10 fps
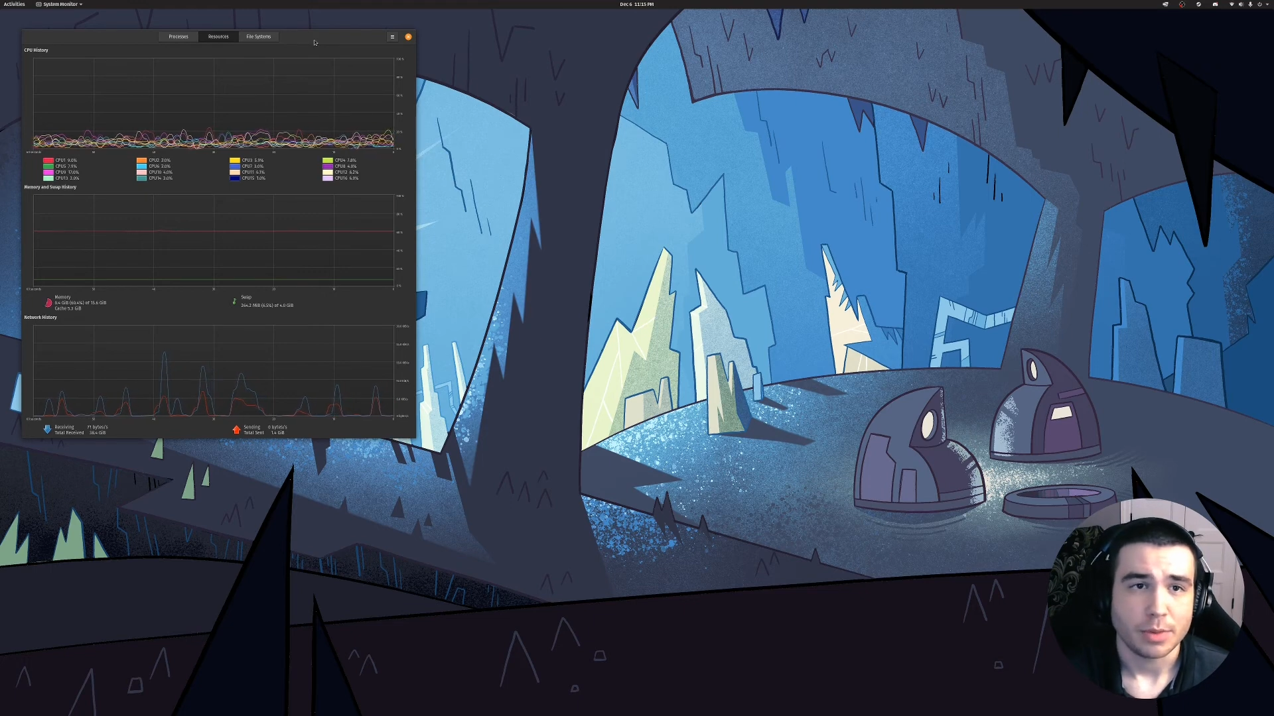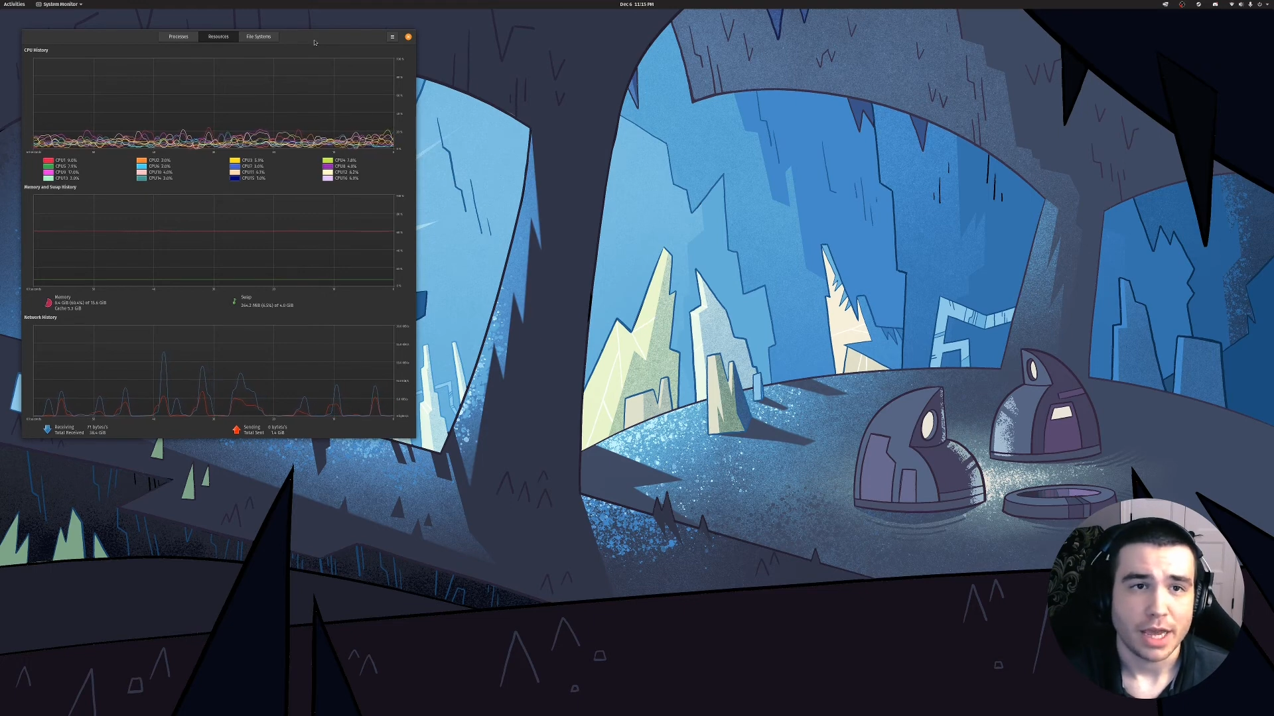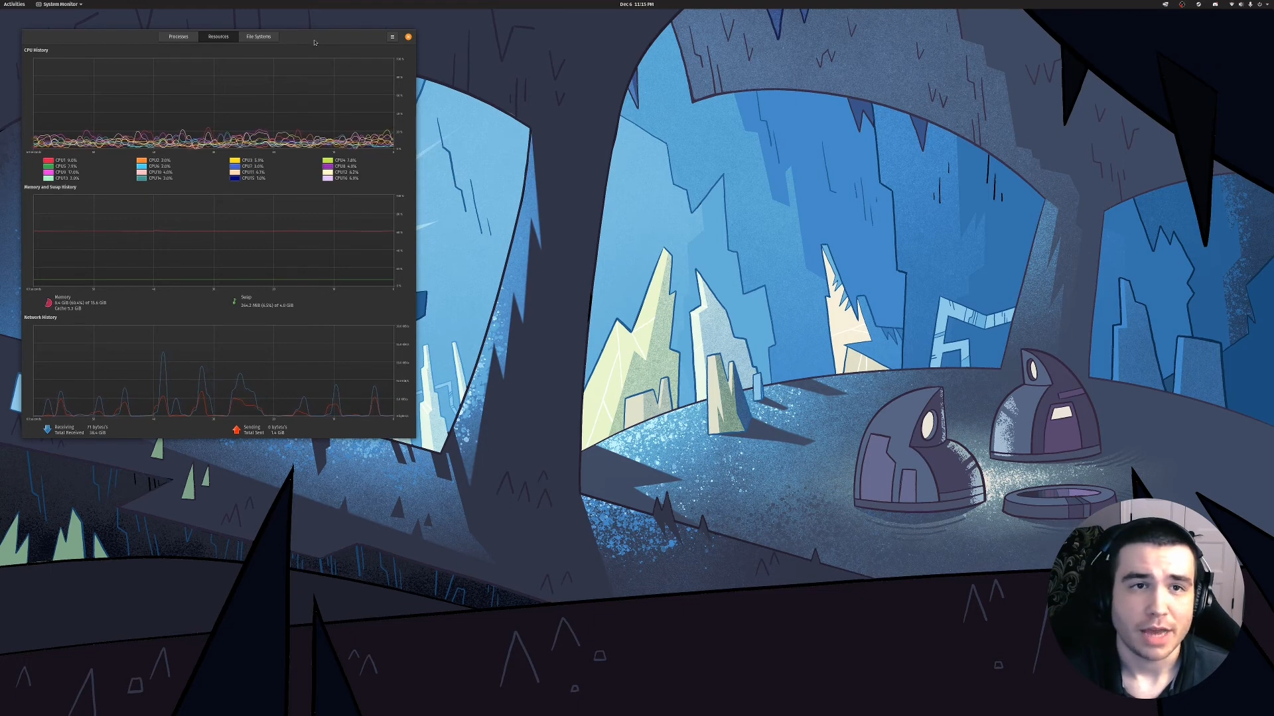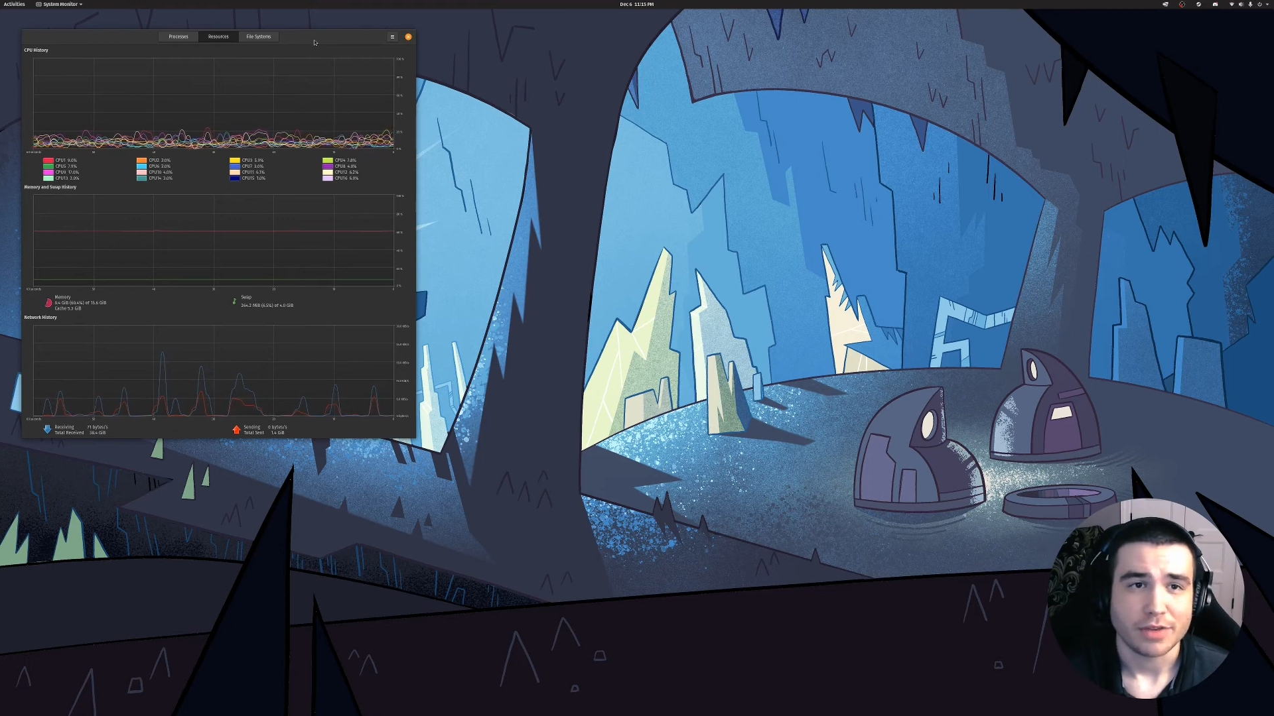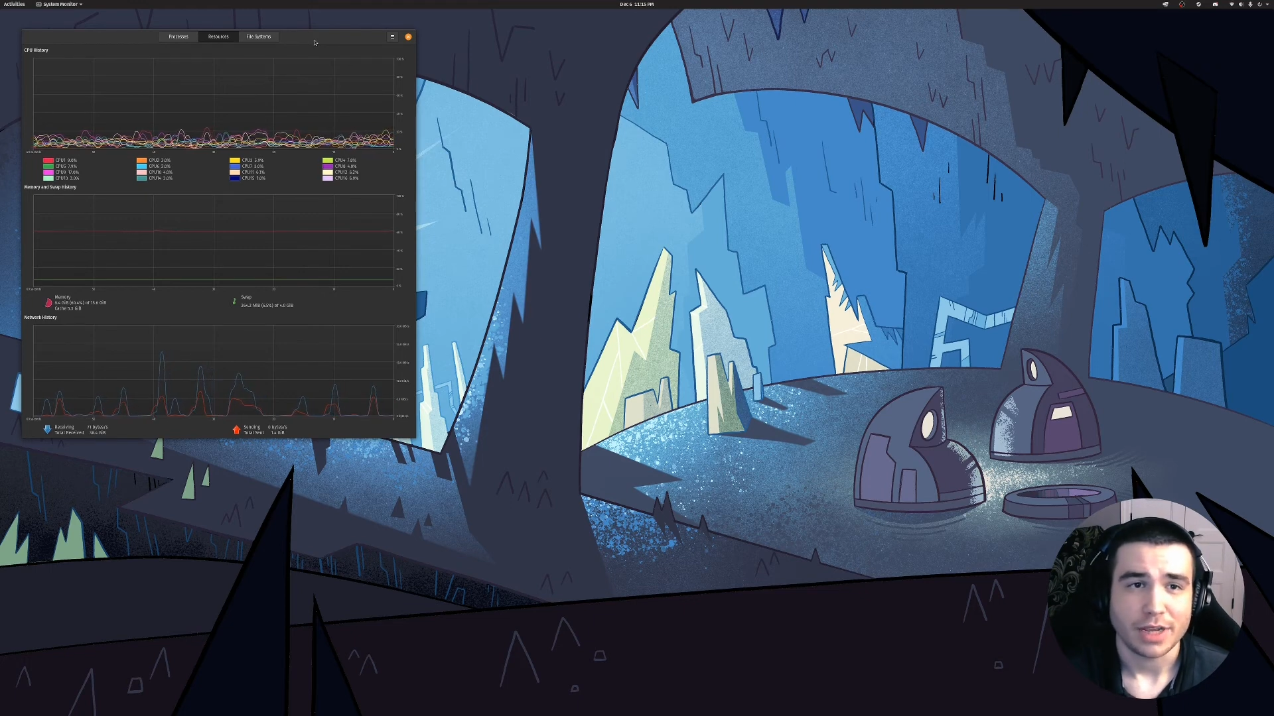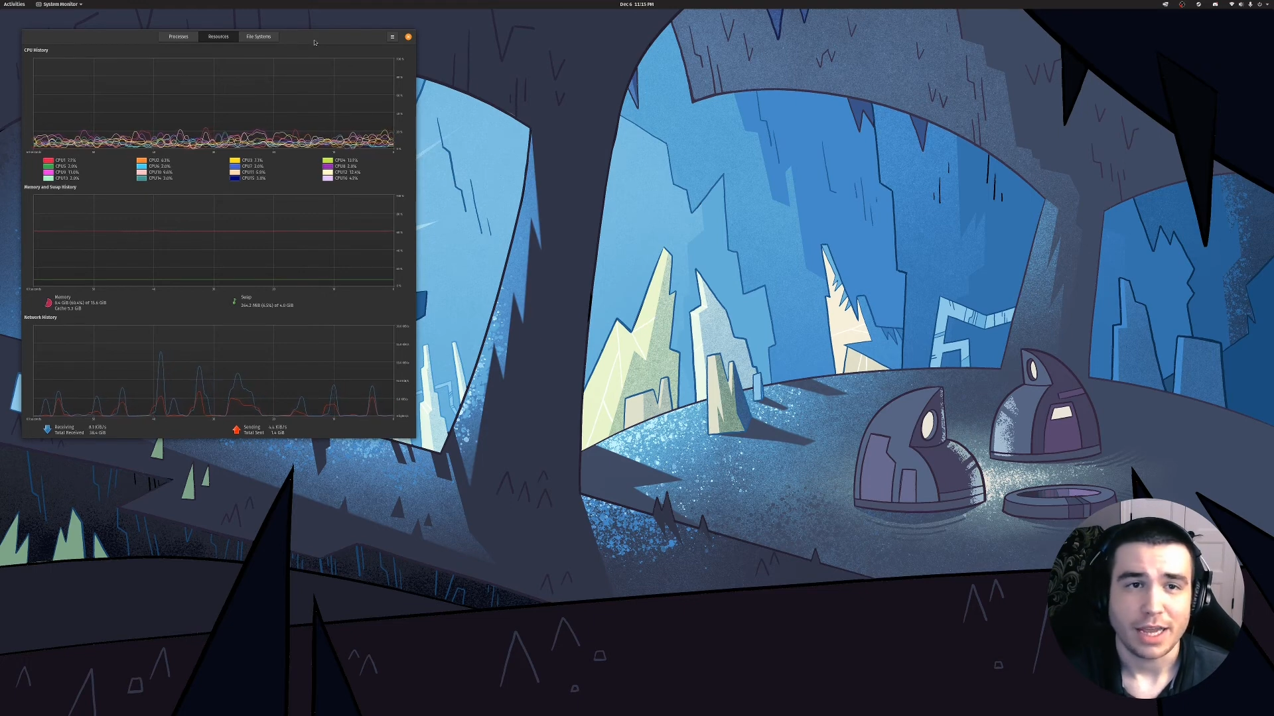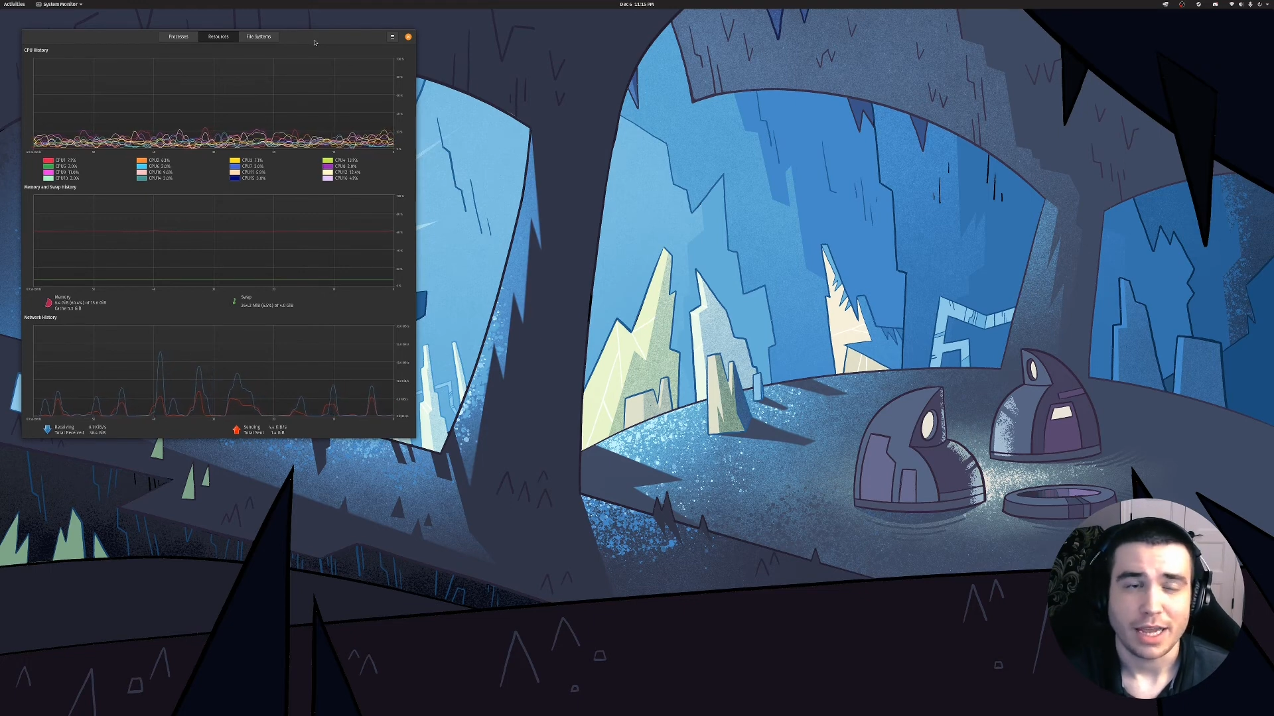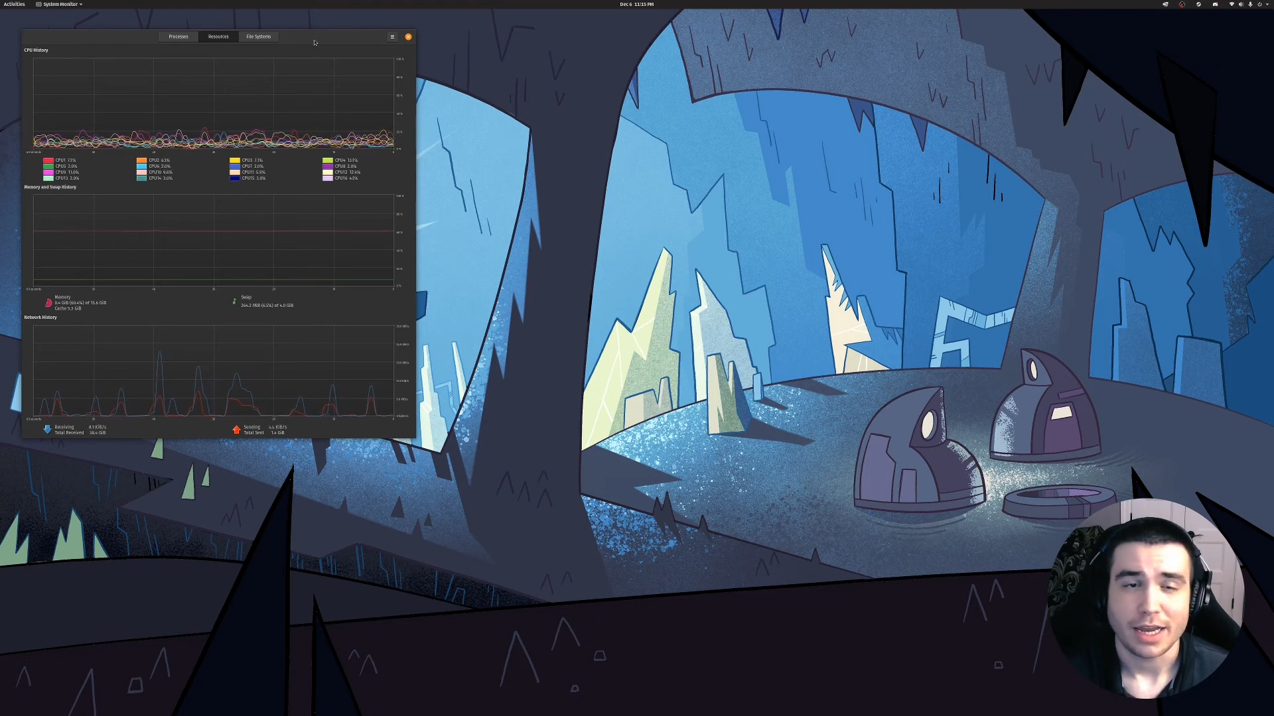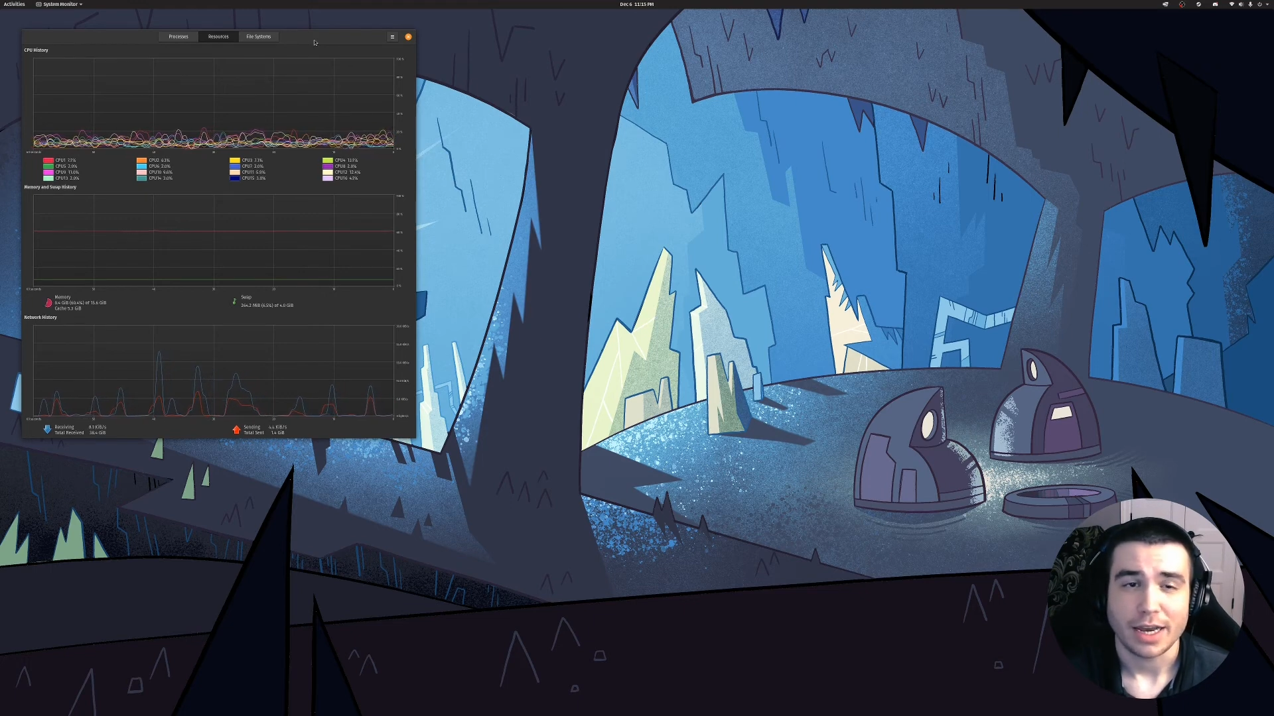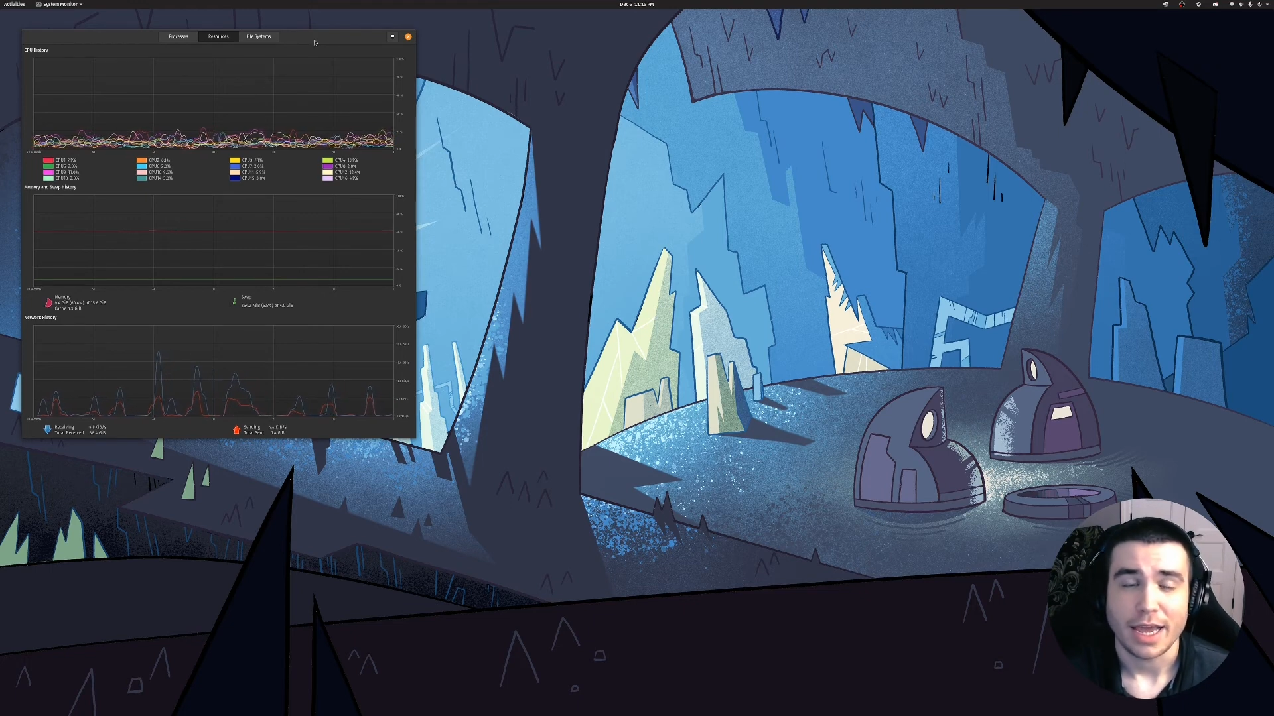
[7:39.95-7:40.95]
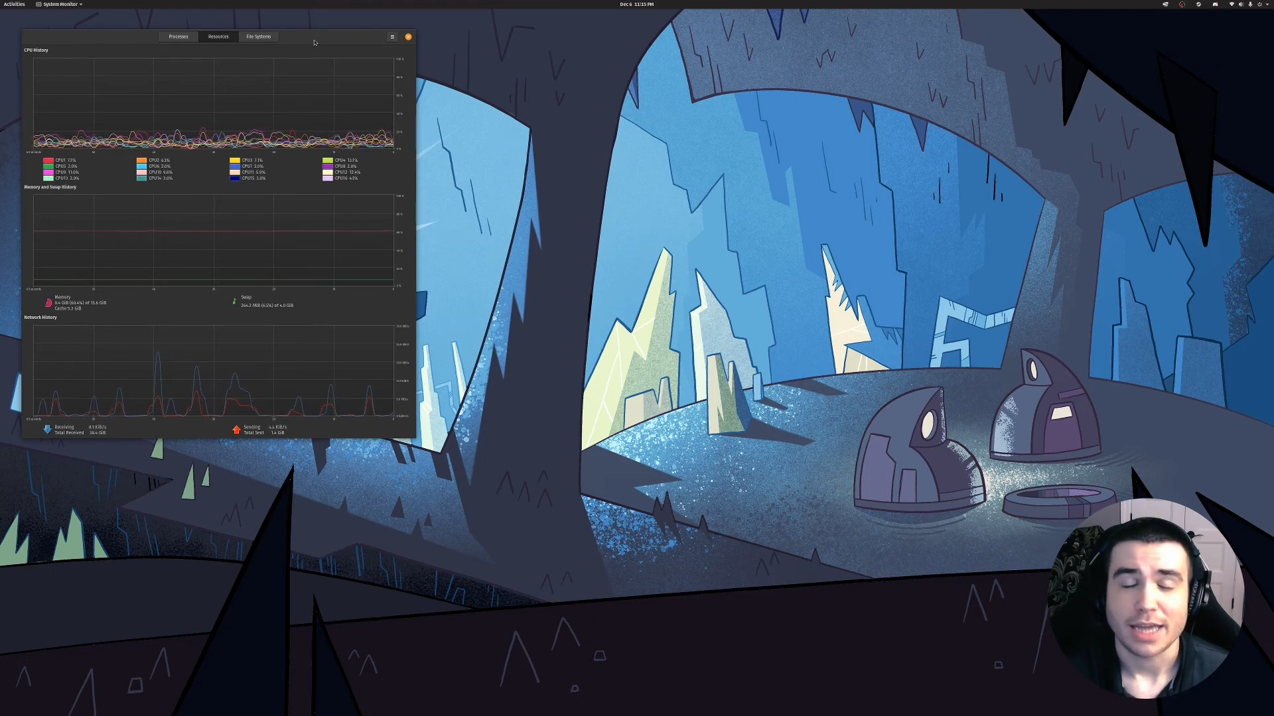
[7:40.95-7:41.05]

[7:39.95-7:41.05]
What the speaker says: having in